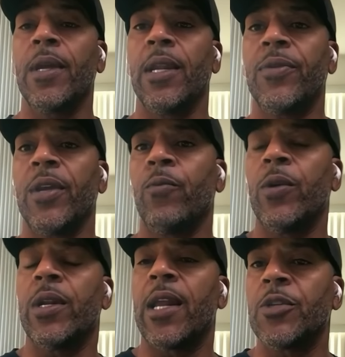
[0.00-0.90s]
and I think
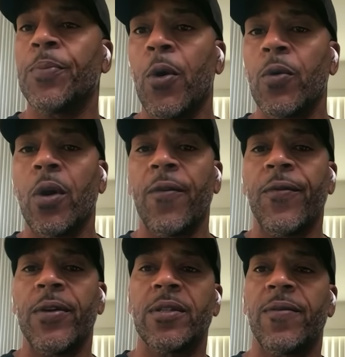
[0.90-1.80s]
we're not as potent
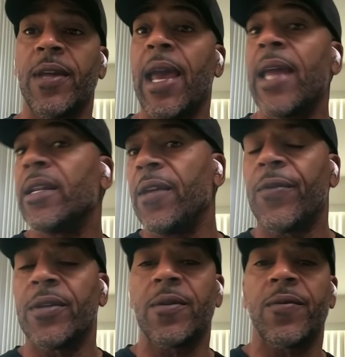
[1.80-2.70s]
offensively and
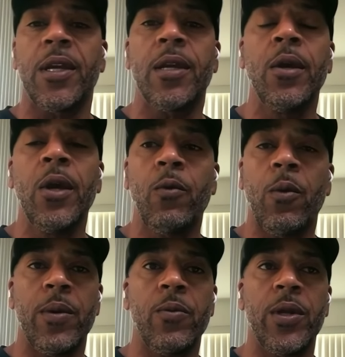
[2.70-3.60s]
defensively
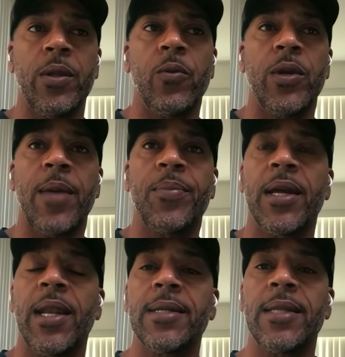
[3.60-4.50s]
when they
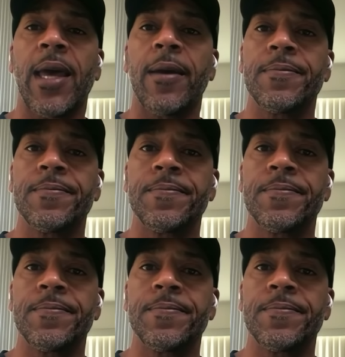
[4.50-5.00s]
play like that.